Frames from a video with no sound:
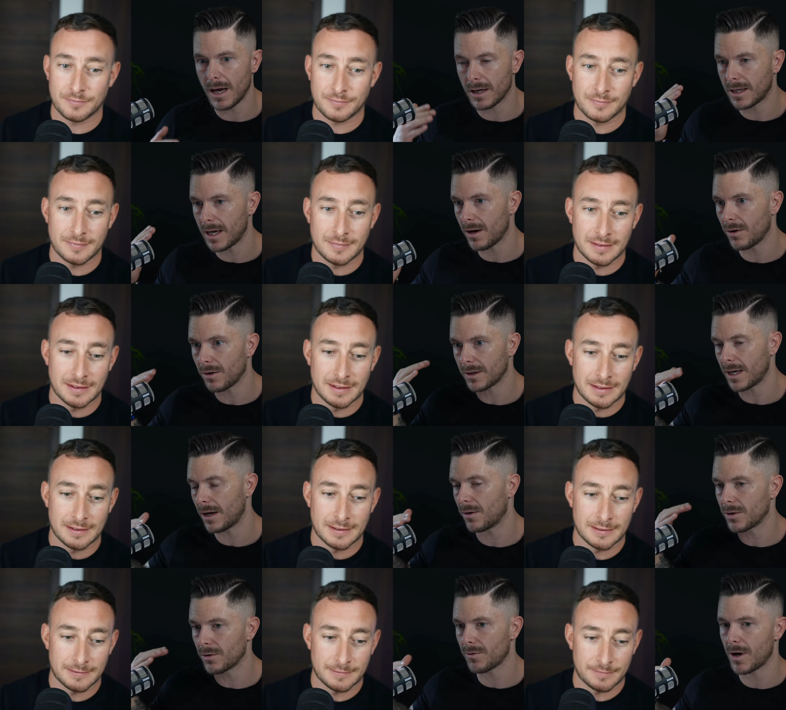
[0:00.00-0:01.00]
Speaker 1: get get on the
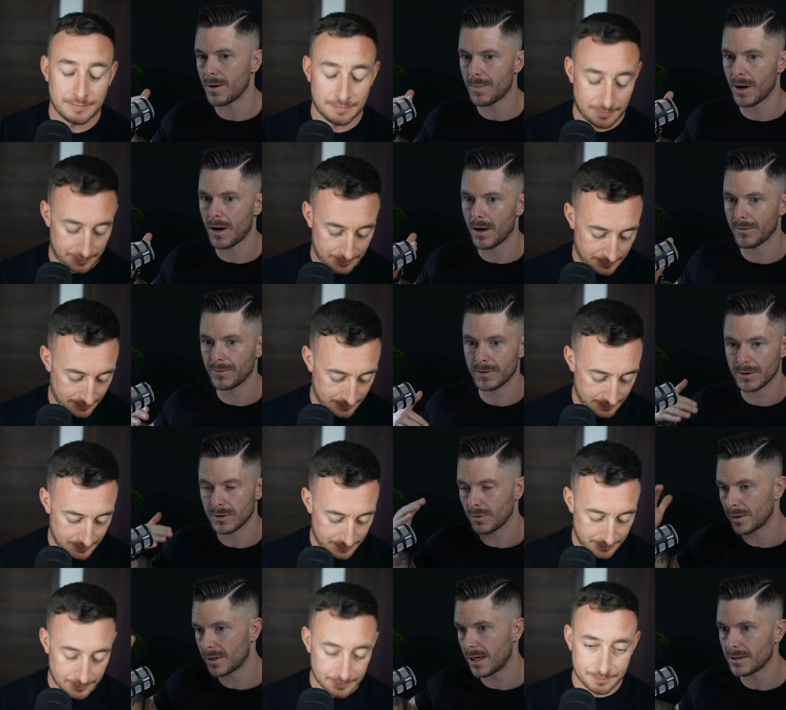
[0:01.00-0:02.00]
right path, sort
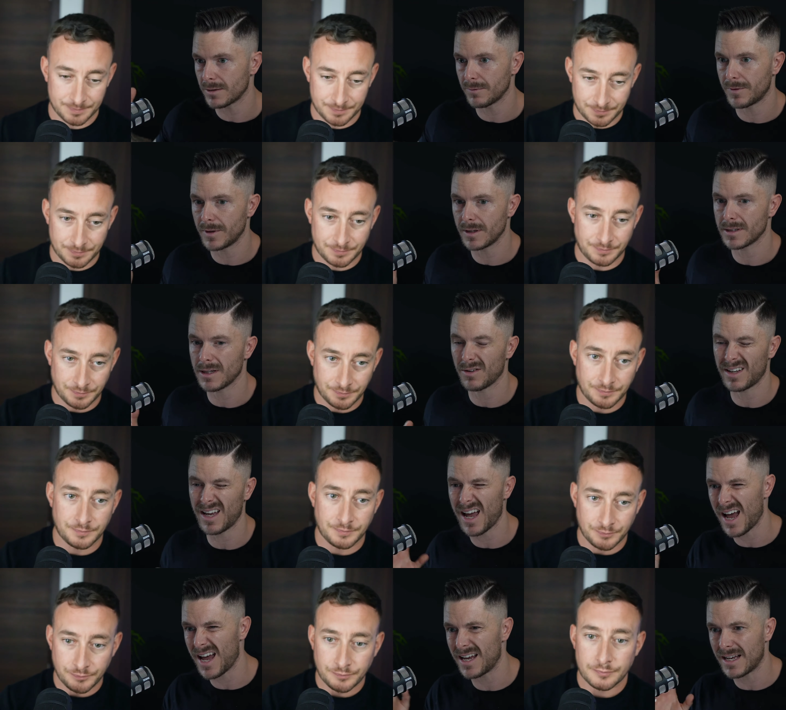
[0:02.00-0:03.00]
get some fitness out, get
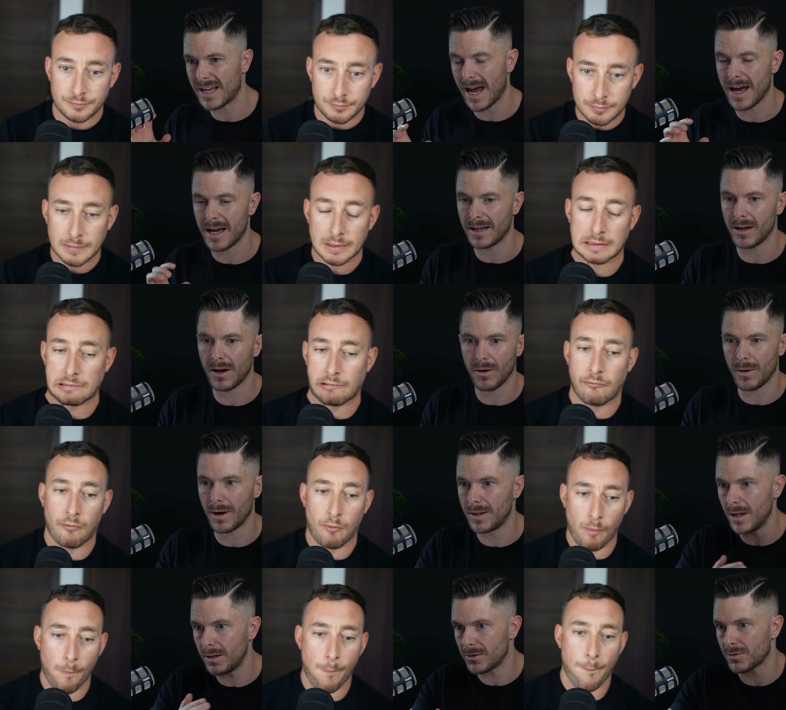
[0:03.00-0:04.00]
a get a goal, and then
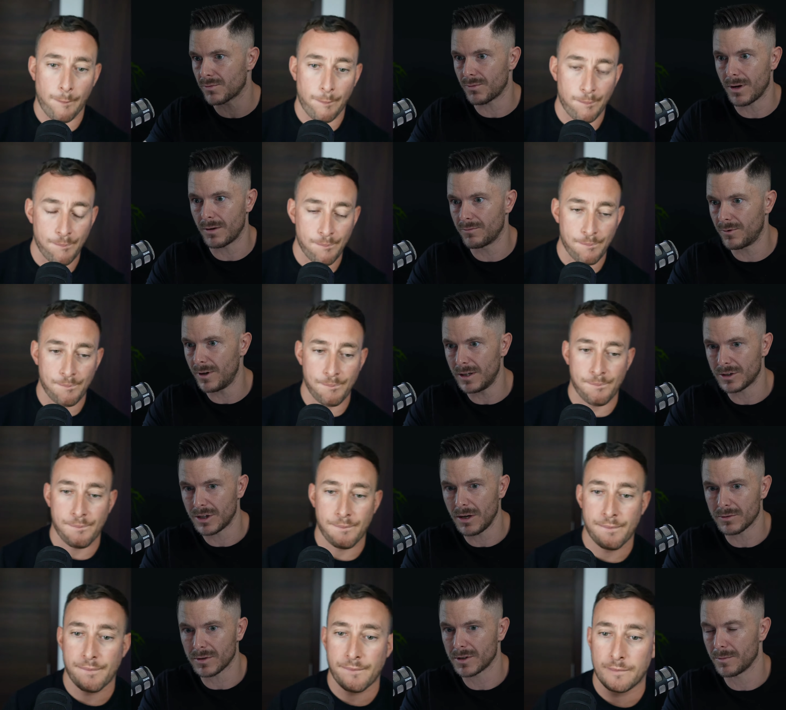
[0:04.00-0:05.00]
just and reach out to
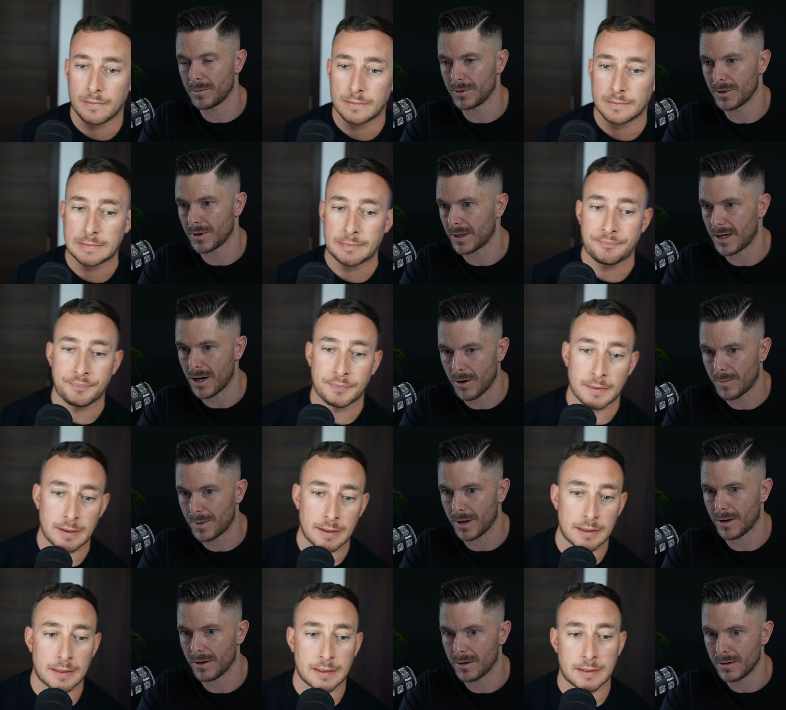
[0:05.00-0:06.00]
someone that can help you.
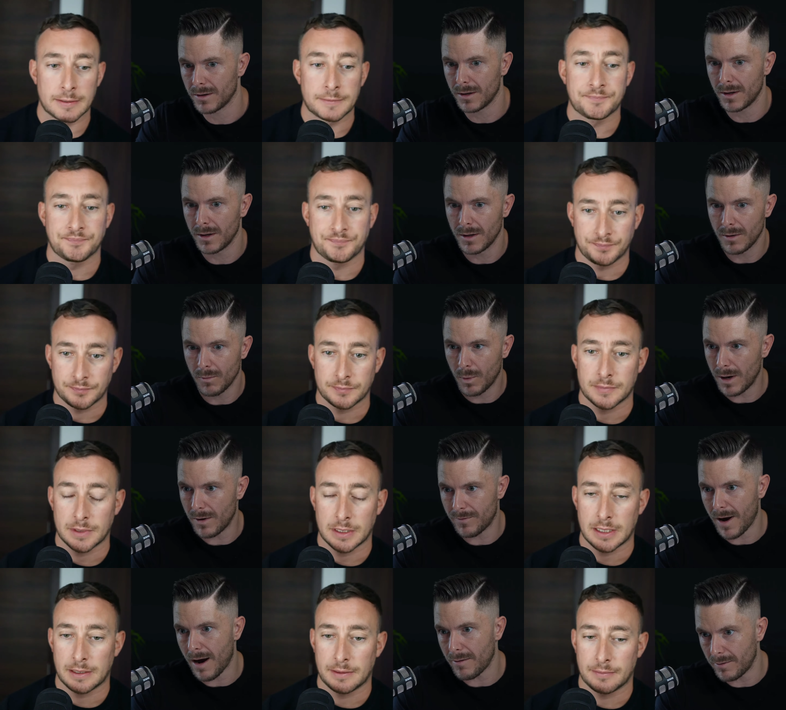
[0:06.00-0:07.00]
We're
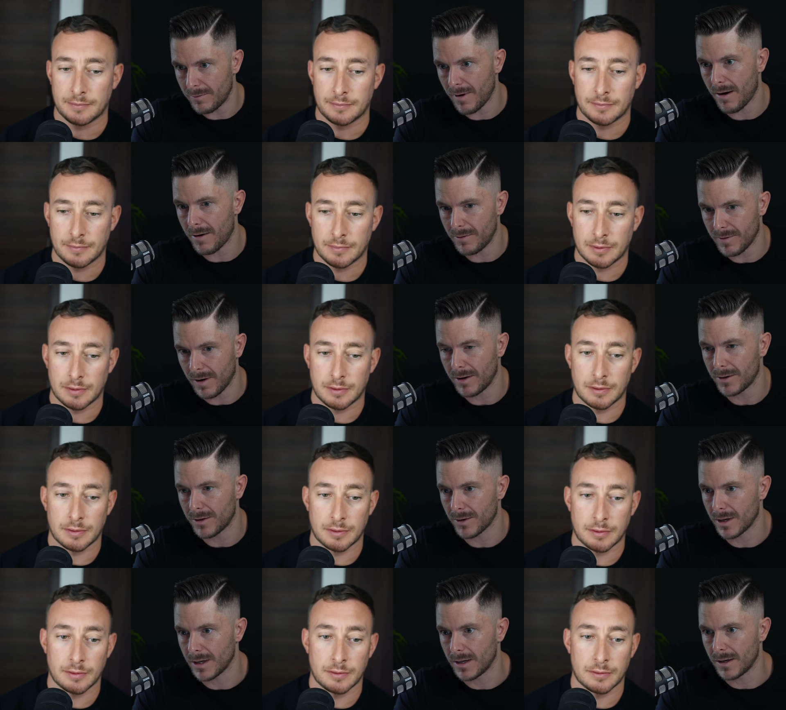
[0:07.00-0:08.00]
very yeah. very very good at
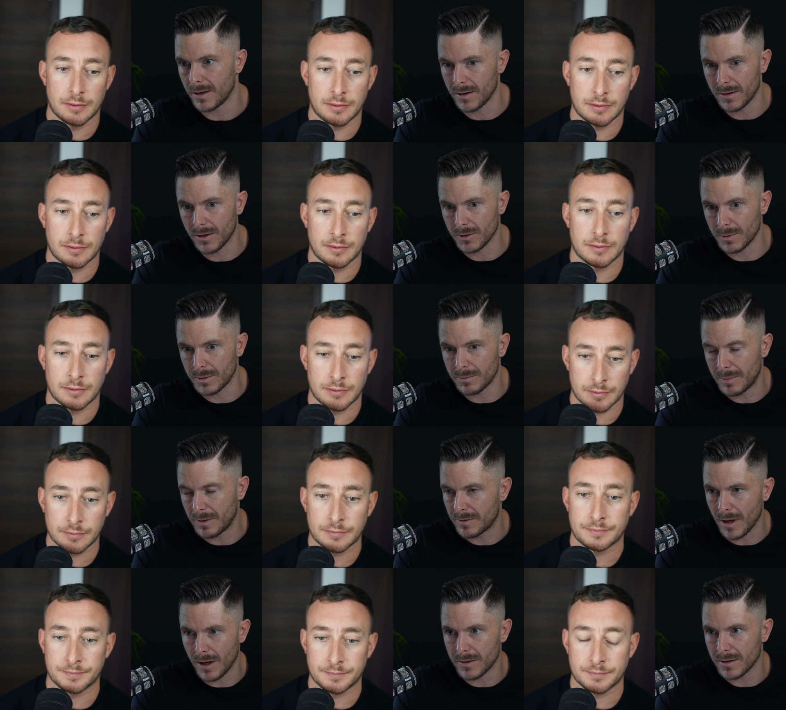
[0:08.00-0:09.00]
it because we've, we've
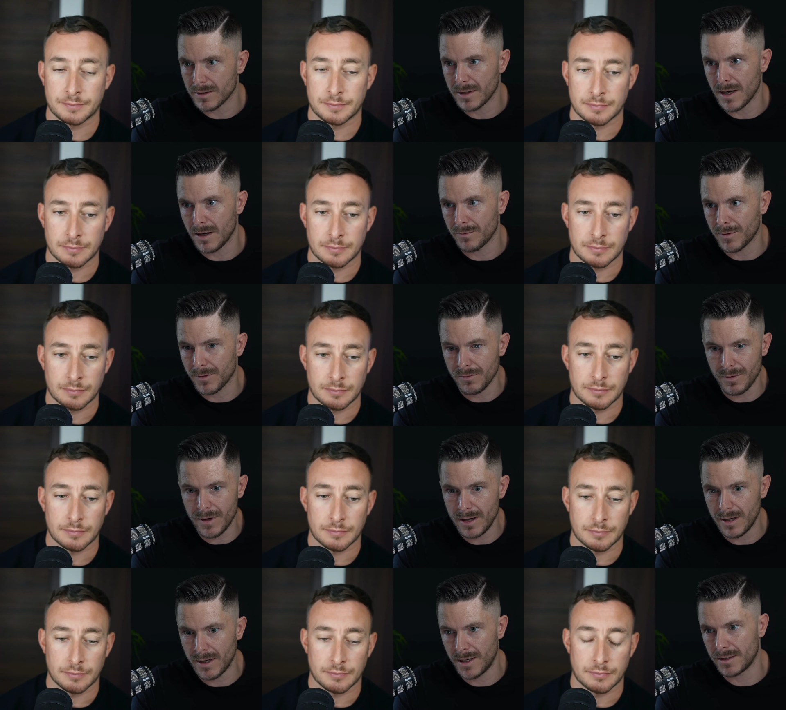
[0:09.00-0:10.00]
done this now for three
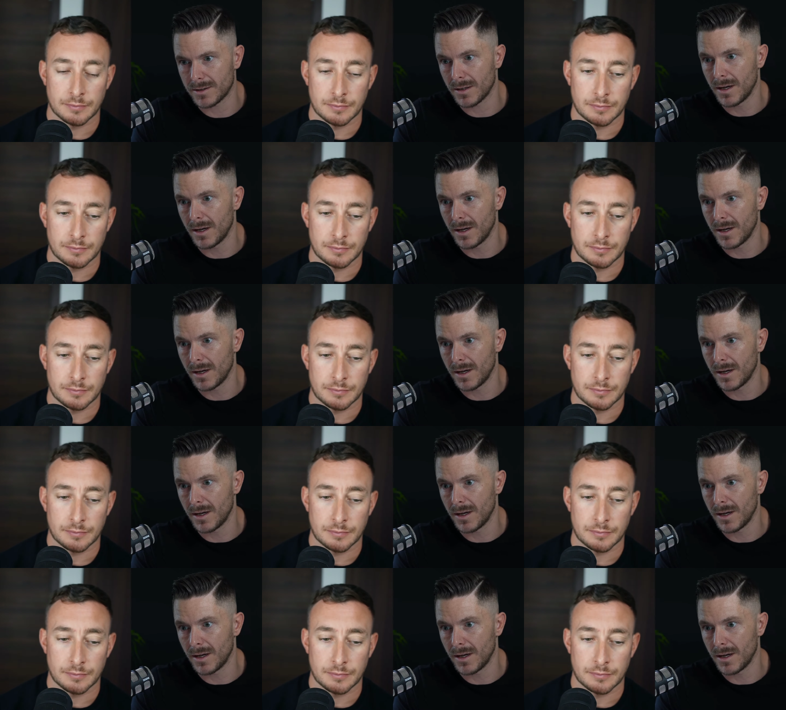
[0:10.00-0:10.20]
years.